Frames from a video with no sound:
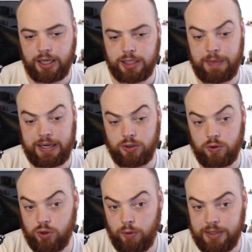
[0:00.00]
based
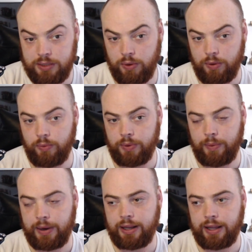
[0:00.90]
on zombies, and we're
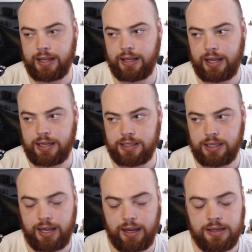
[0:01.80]
aware that that's the
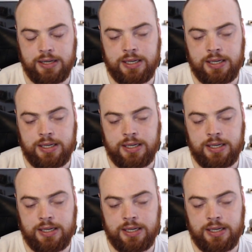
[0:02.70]
thing.